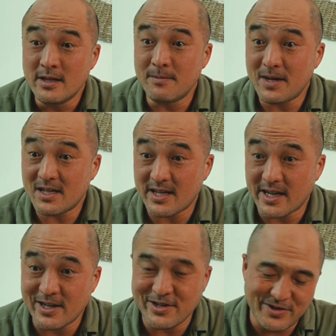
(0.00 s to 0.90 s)
the best I
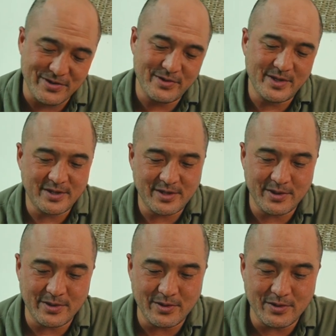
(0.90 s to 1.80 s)
can do is
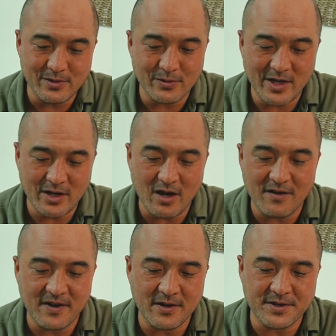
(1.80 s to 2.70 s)
to read
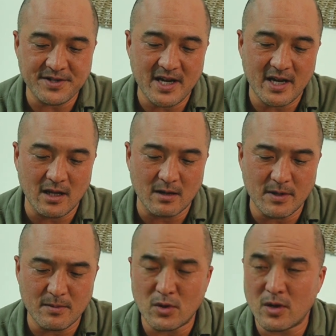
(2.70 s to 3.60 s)
off and understand a little
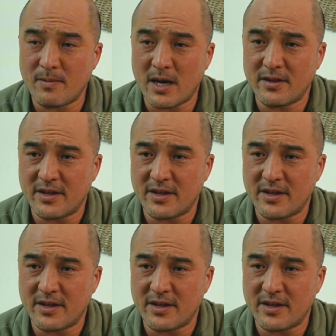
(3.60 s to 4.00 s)
bit more about